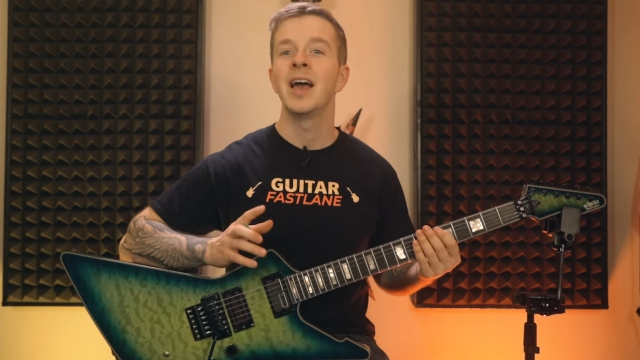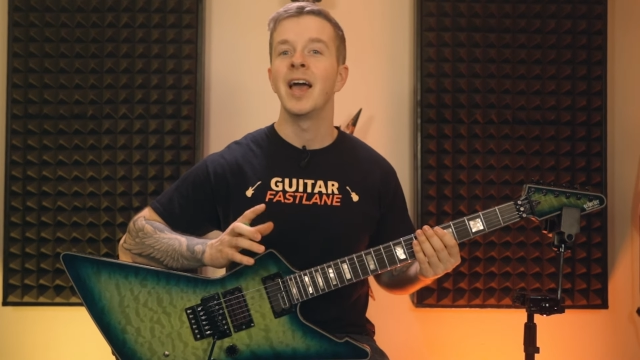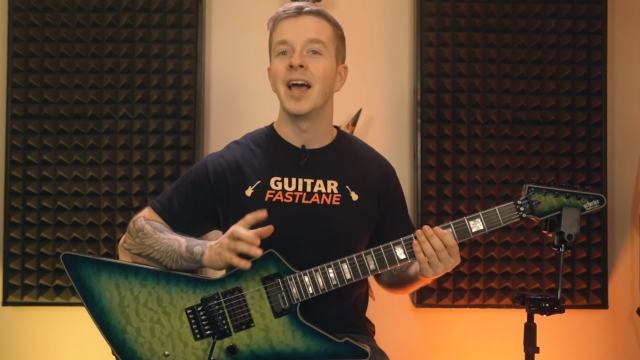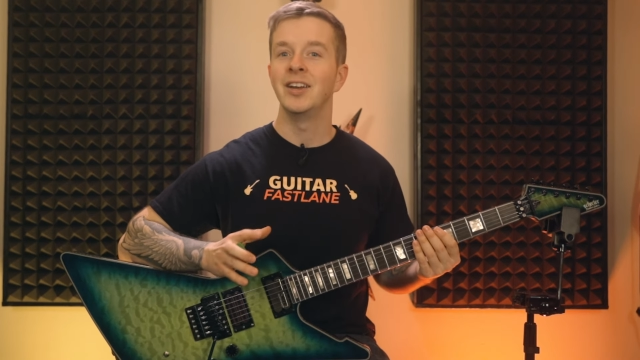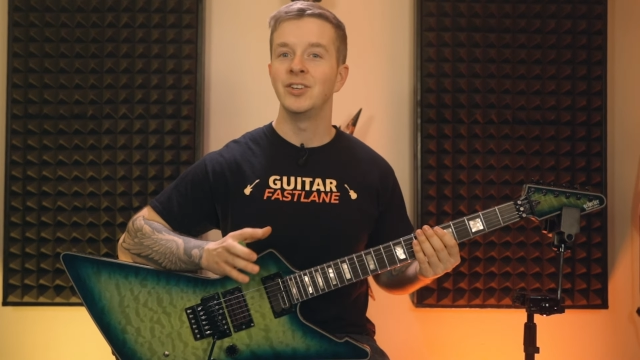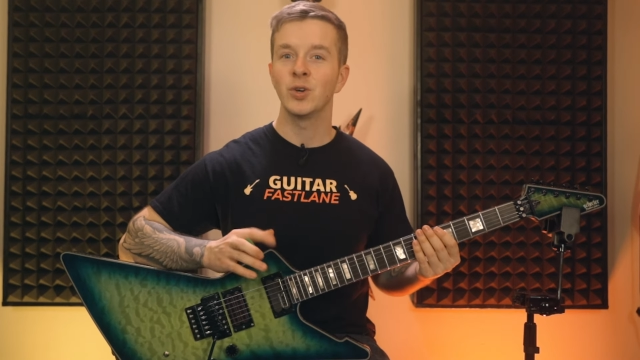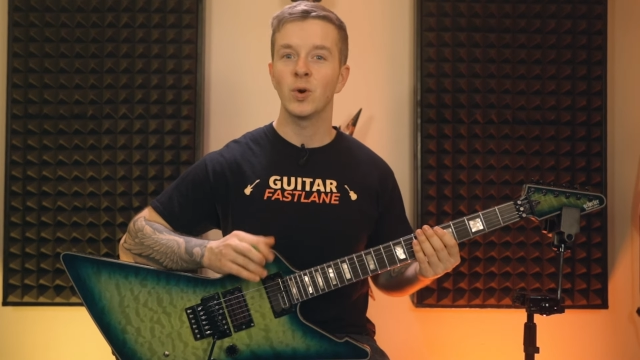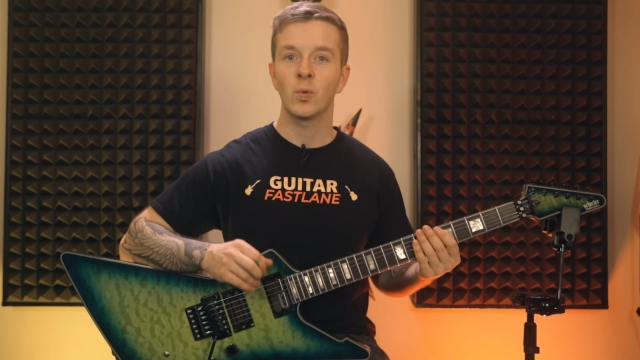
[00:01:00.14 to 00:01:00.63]

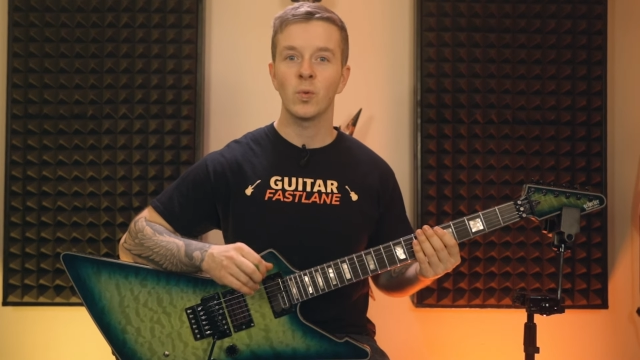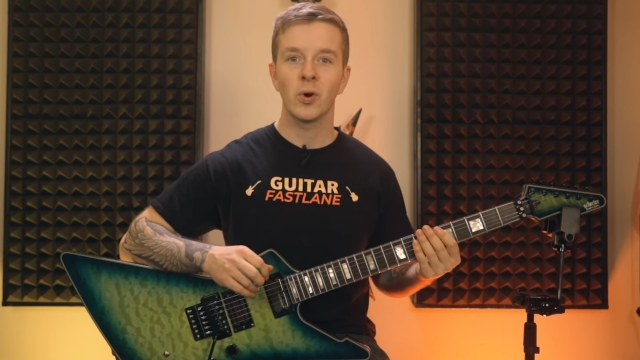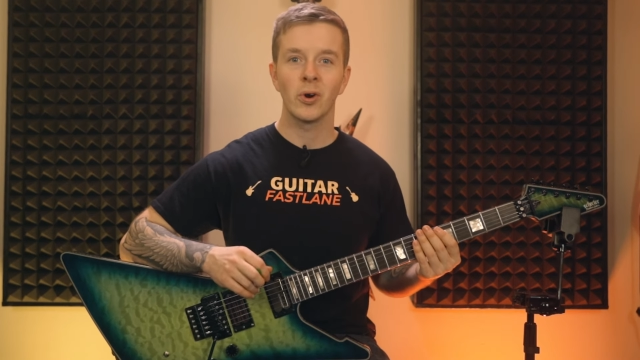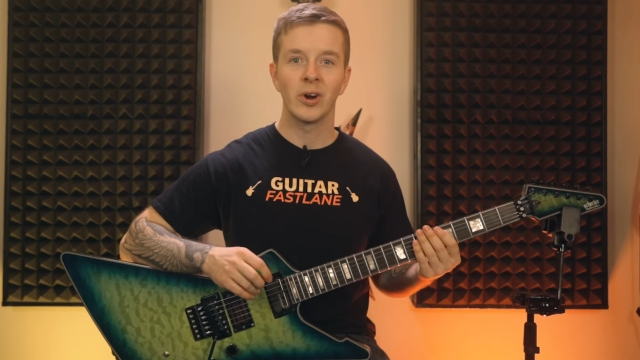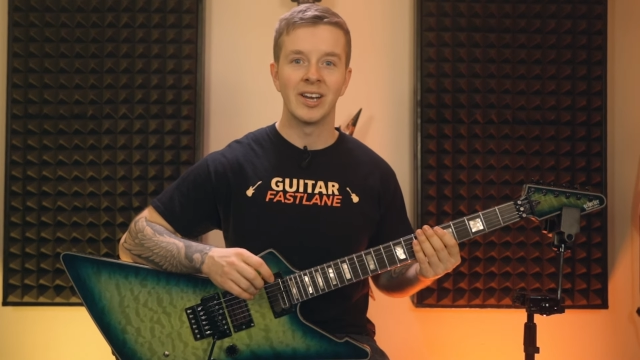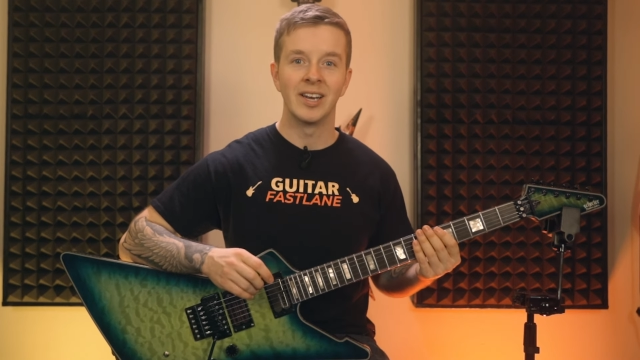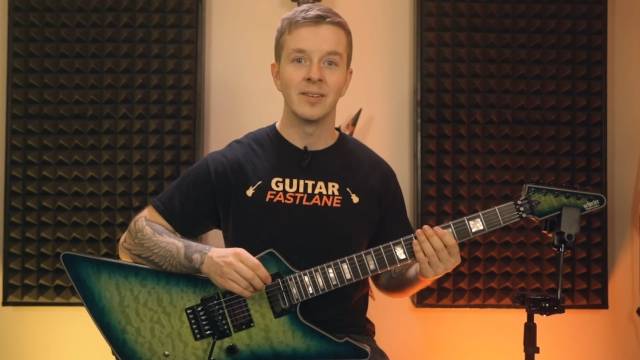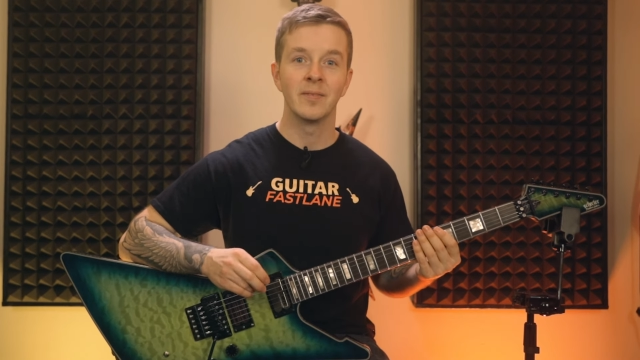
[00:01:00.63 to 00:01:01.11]
And don't
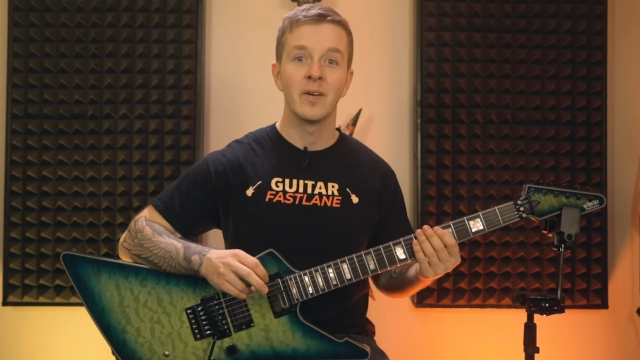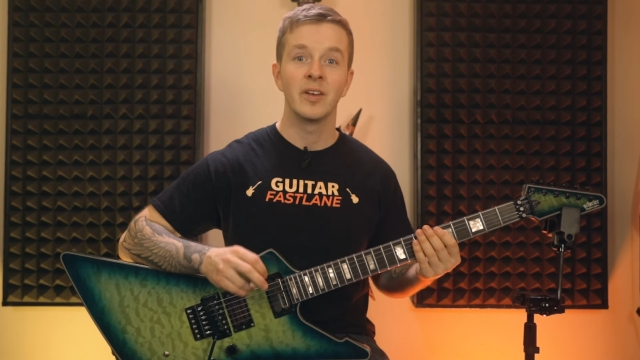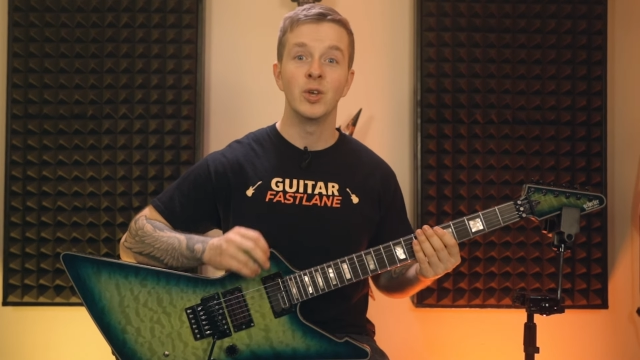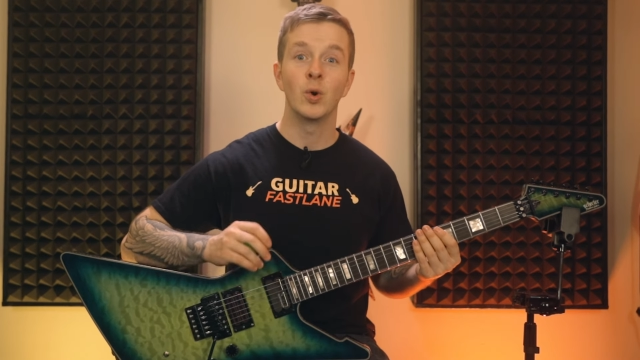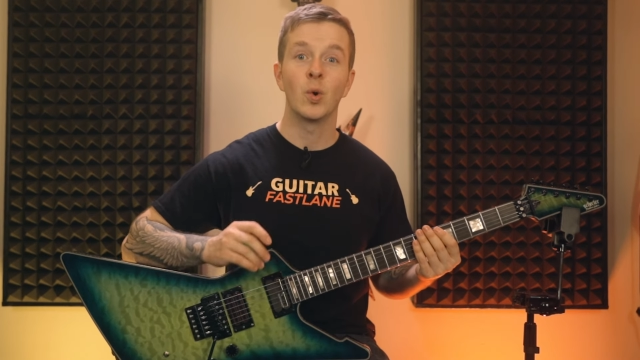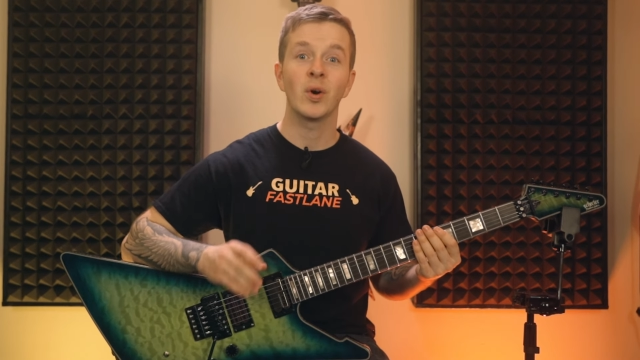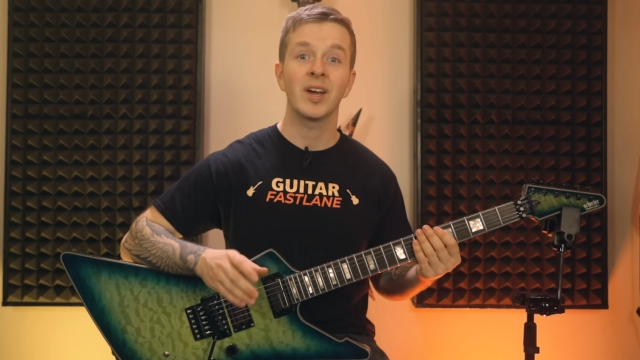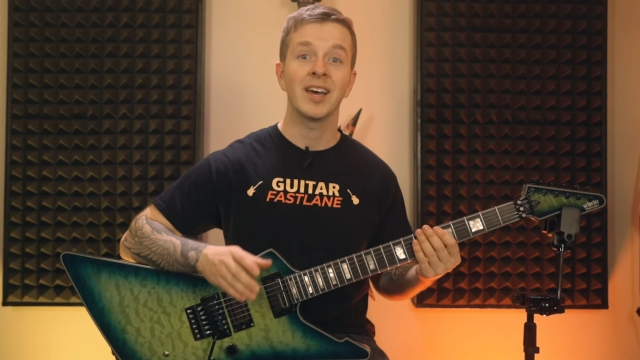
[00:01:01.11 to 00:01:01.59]
worry,
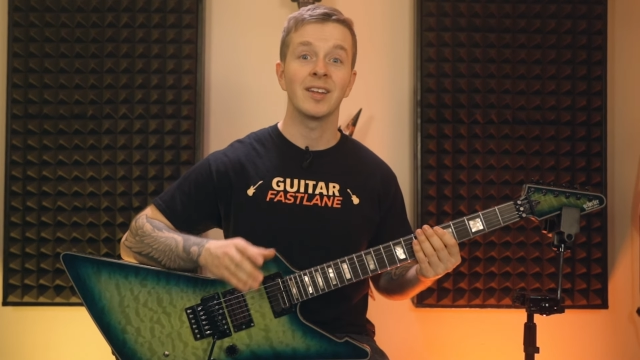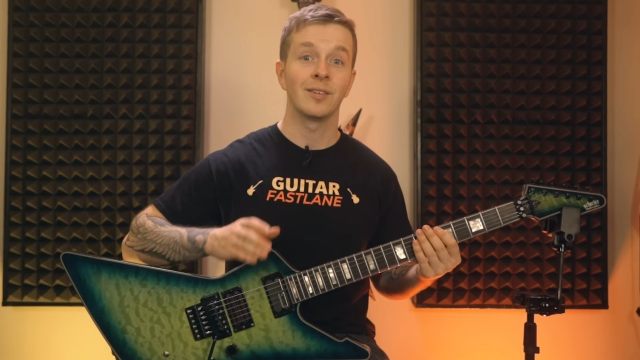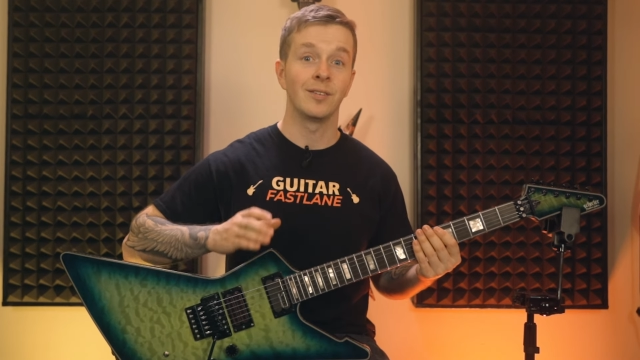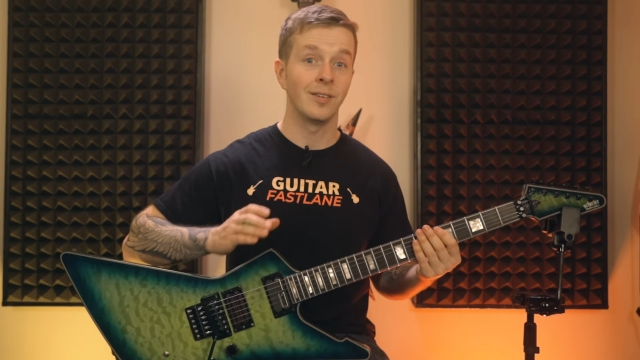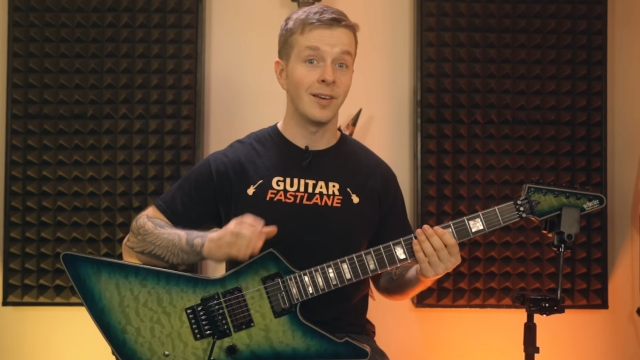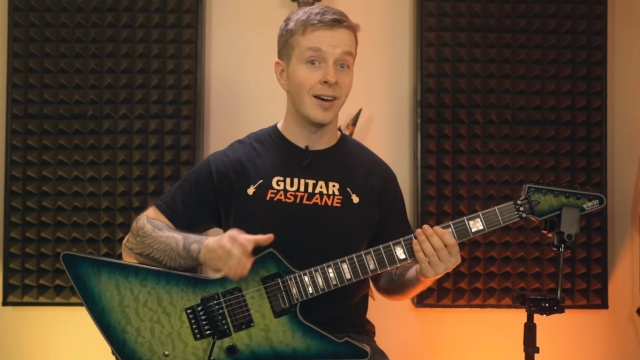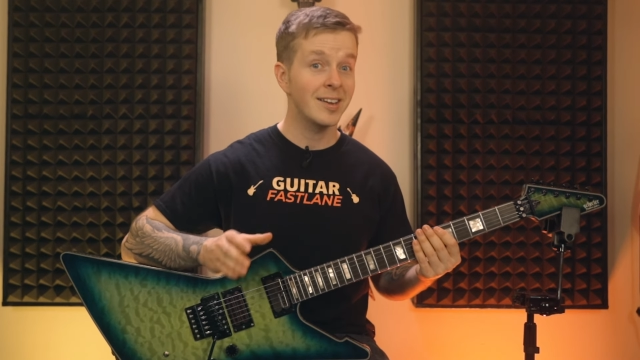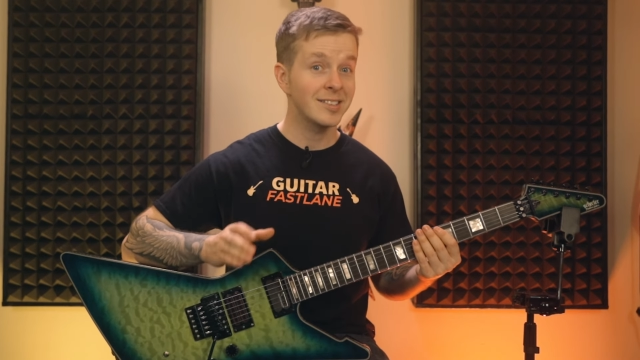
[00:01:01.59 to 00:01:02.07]
you will get
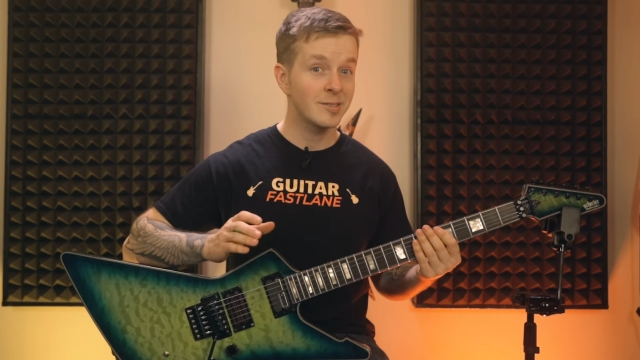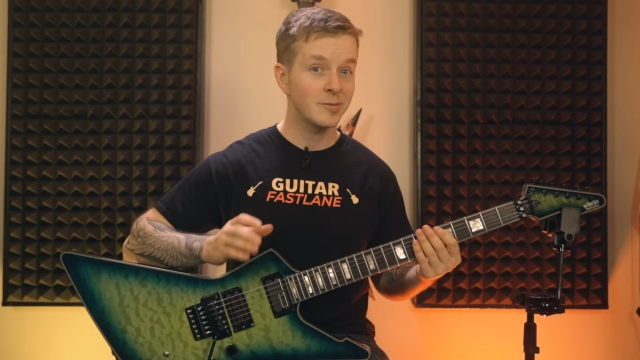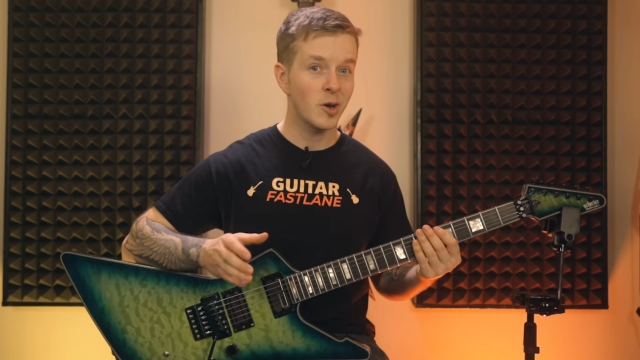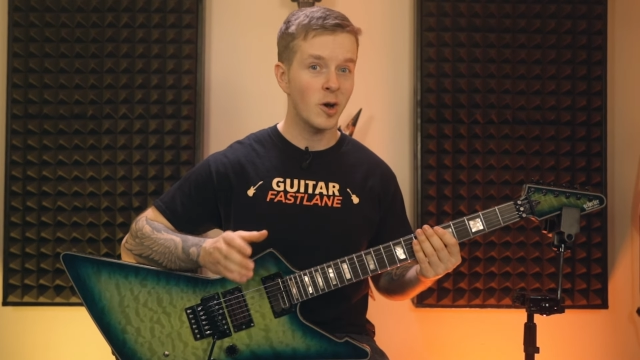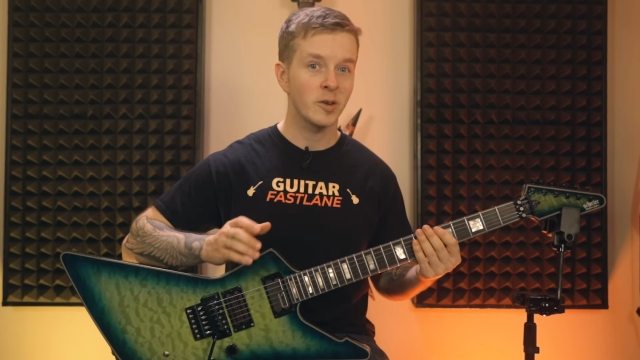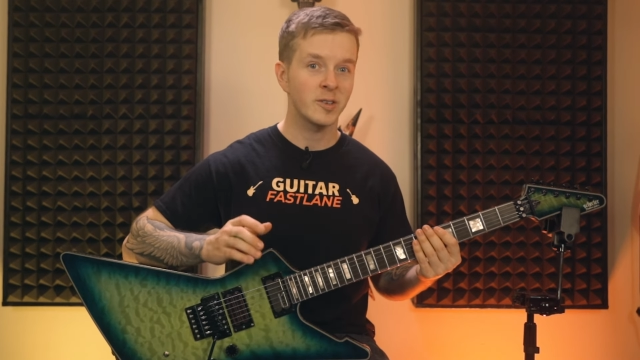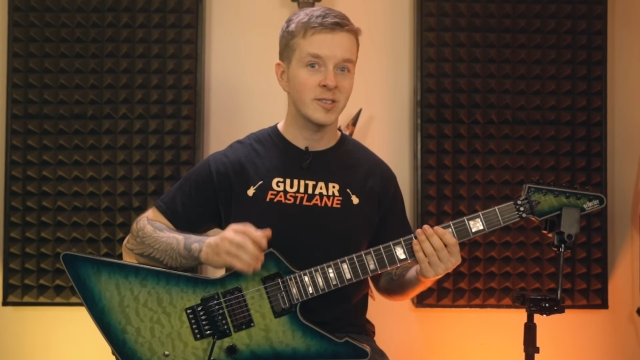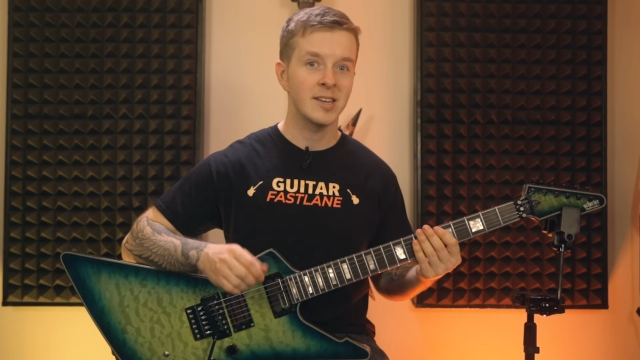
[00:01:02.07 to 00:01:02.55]
lots of
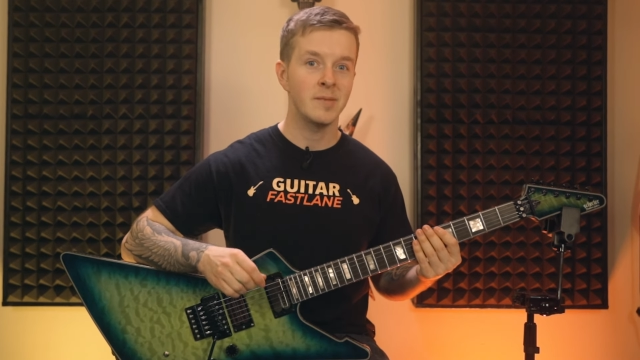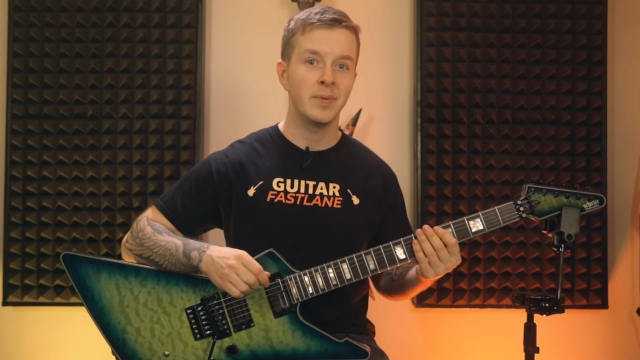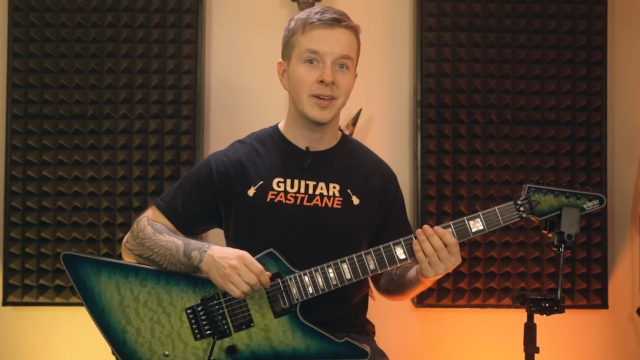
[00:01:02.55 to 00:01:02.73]
alternate